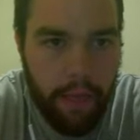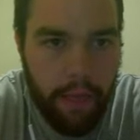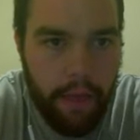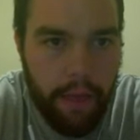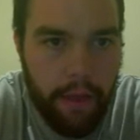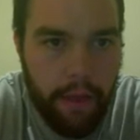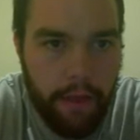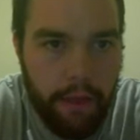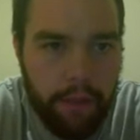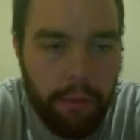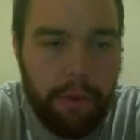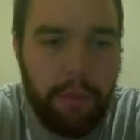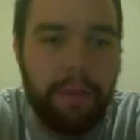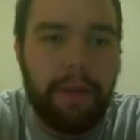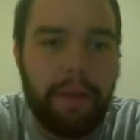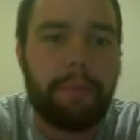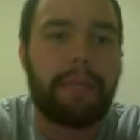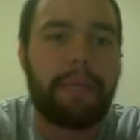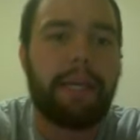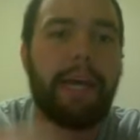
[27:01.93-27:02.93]
So I'm gonna pick
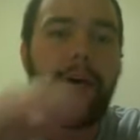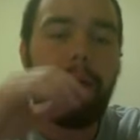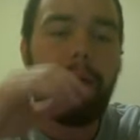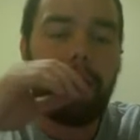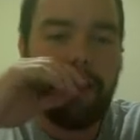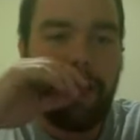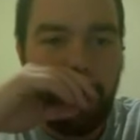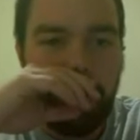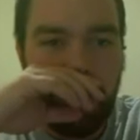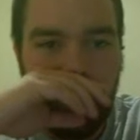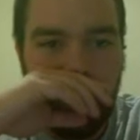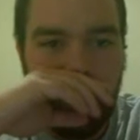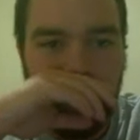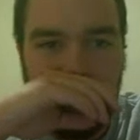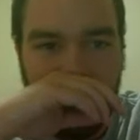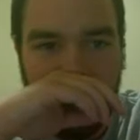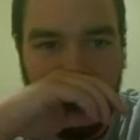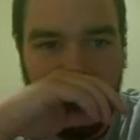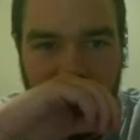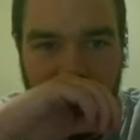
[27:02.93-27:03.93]
up the KO on Lapras.
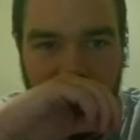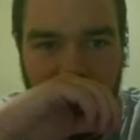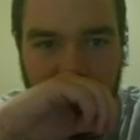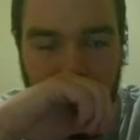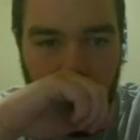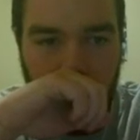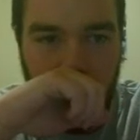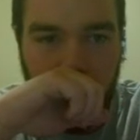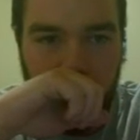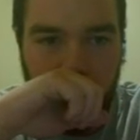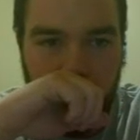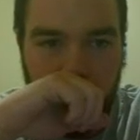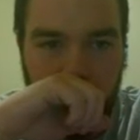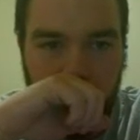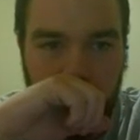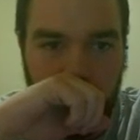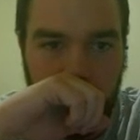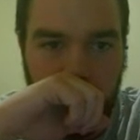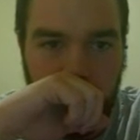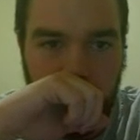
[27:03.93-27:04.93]
He's gonna Spore me. Flinch,
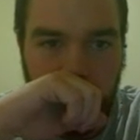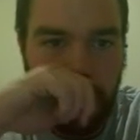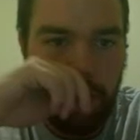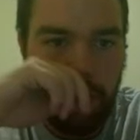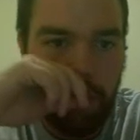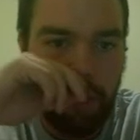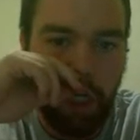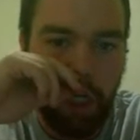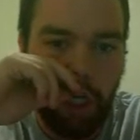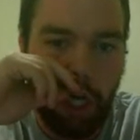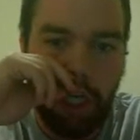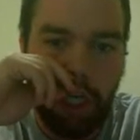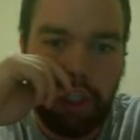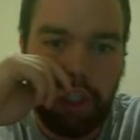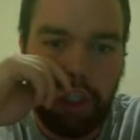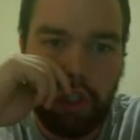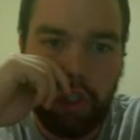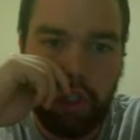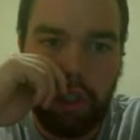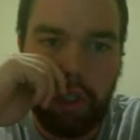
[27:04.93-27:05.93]
flinch.
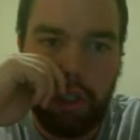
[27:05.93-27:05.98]
Yes.